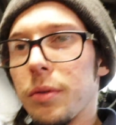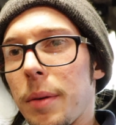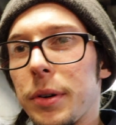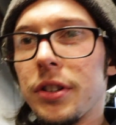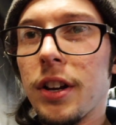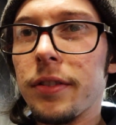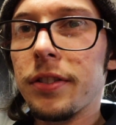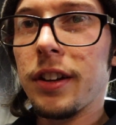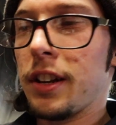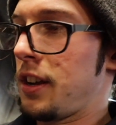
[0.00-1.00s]
rubber
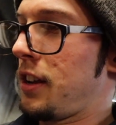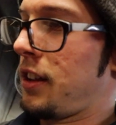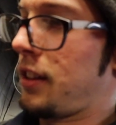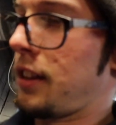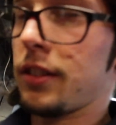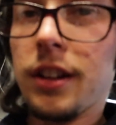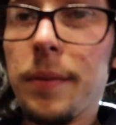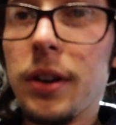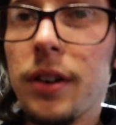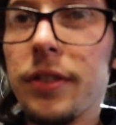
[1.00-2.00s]
stuff that's
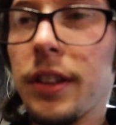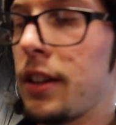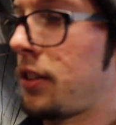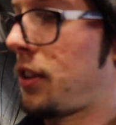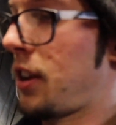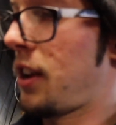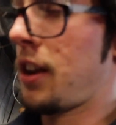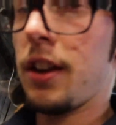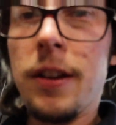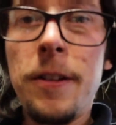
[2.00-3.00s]
coming off of this,
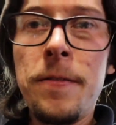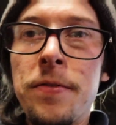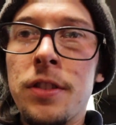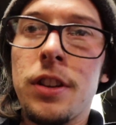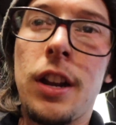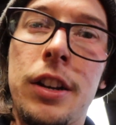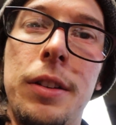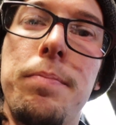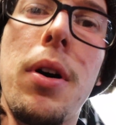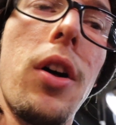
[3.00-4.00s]
you can
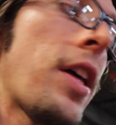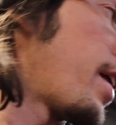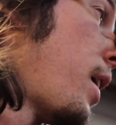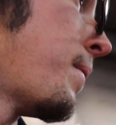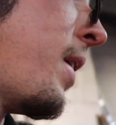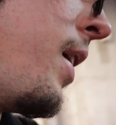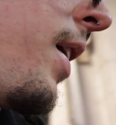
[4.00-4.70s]
actually ball that up